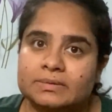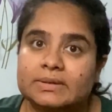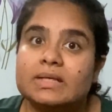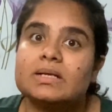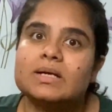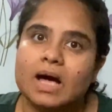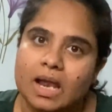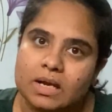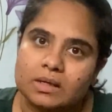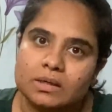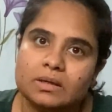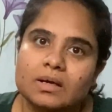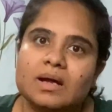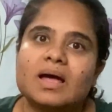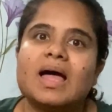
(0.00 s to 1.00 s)
the color
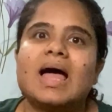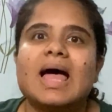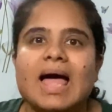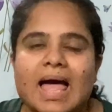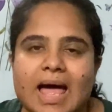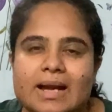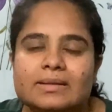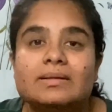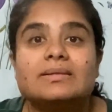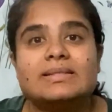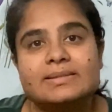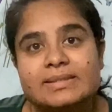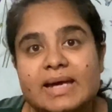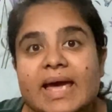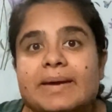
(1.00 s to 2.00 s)
and
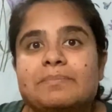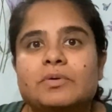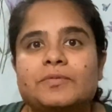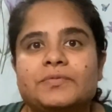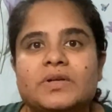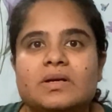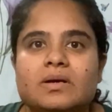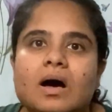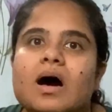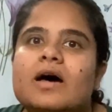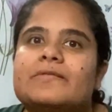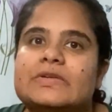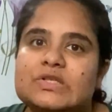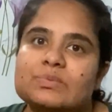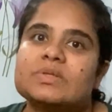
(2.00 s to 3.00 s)
the type of the car
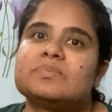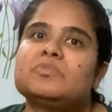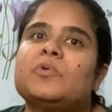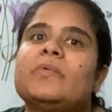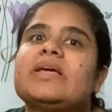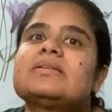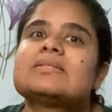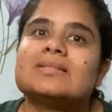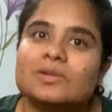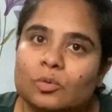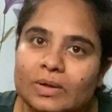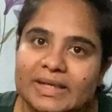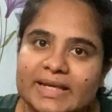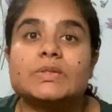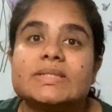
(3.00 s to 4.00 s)
which was moving
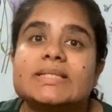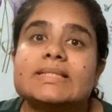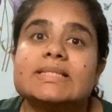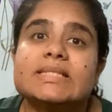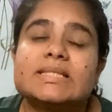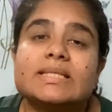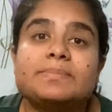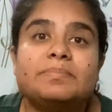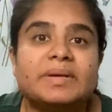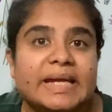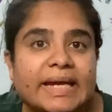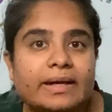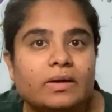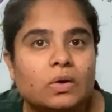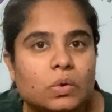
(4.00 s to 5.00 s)
slowly. Since the
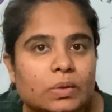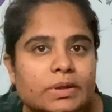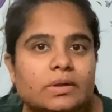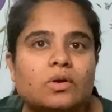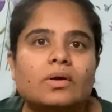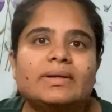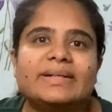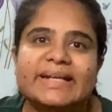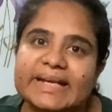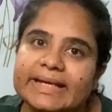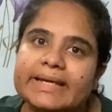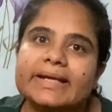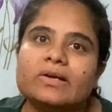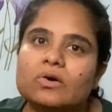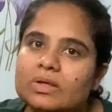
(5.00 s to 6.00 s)
brain could not
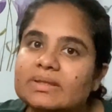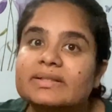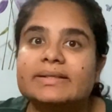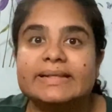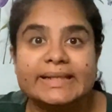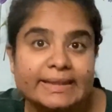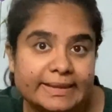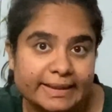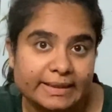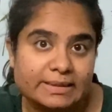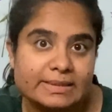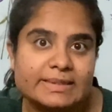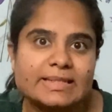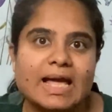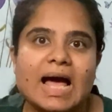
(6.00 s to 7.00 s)
take in all the
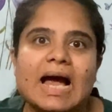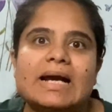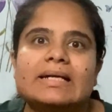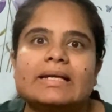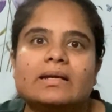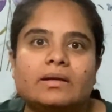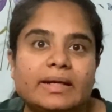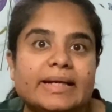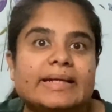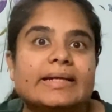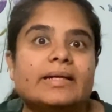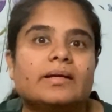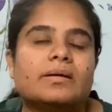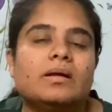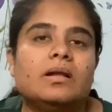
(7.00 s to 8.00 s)
details and
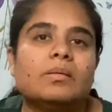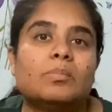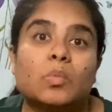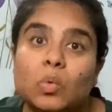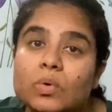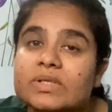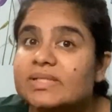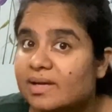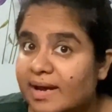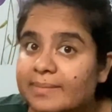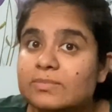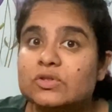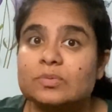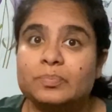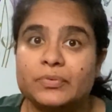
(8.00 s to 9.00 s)
needed more
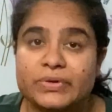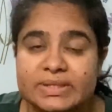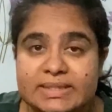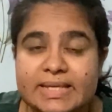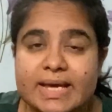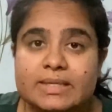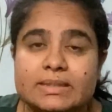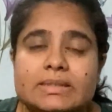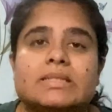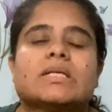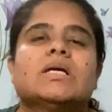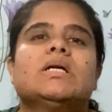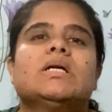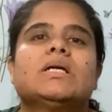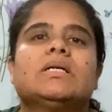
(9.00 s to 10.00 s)
time to process
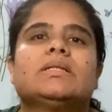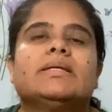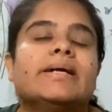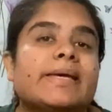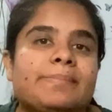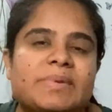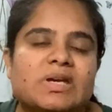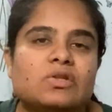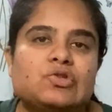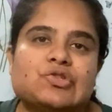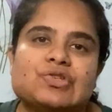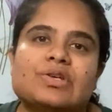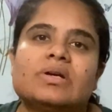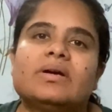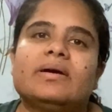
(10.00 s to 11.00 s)
the
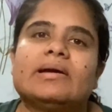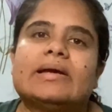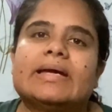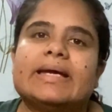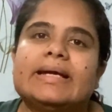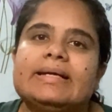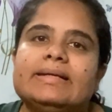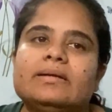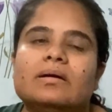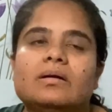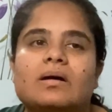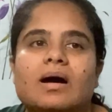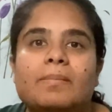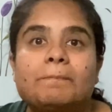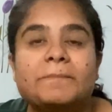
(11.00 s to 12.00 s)
image, it
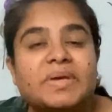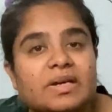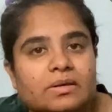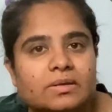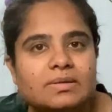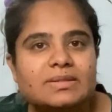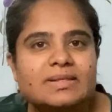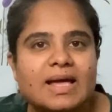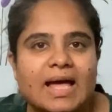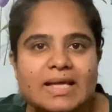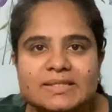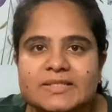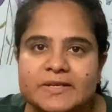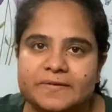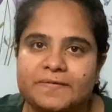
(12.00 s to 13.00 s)
appears
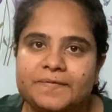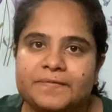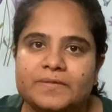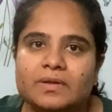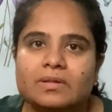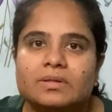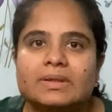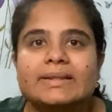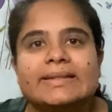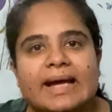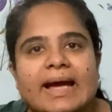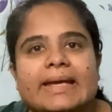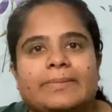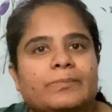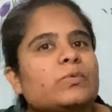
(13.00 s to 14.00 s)
as if the
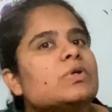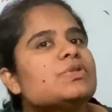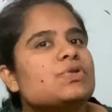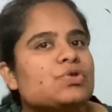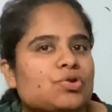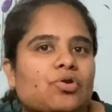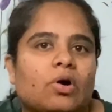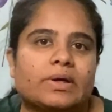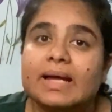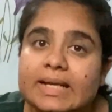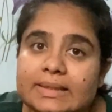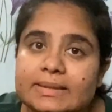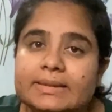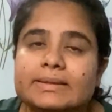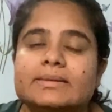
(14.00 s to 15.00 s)
time was short,
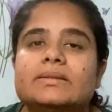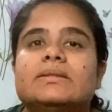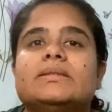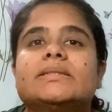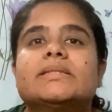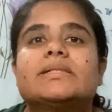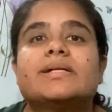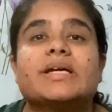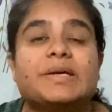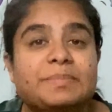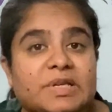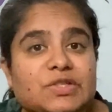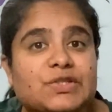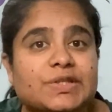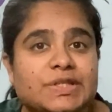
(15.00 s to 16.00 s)
and the
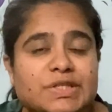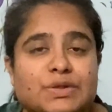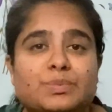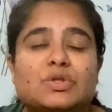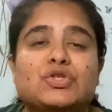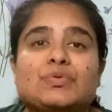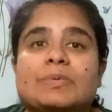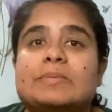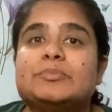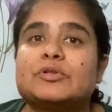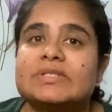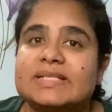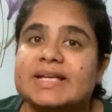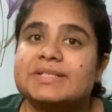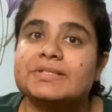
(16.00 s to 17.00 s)
images which were
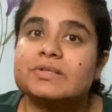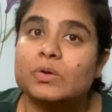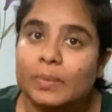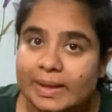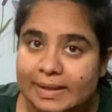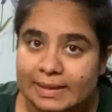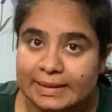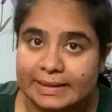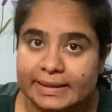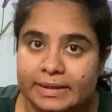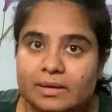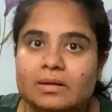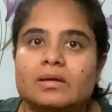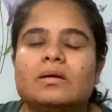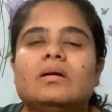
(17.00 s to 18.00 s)
processed quickly
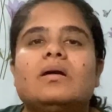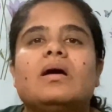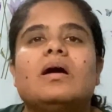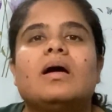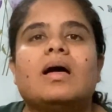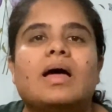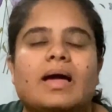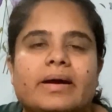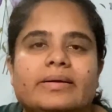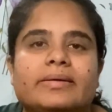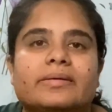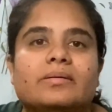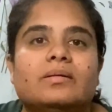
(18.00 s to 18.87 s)
and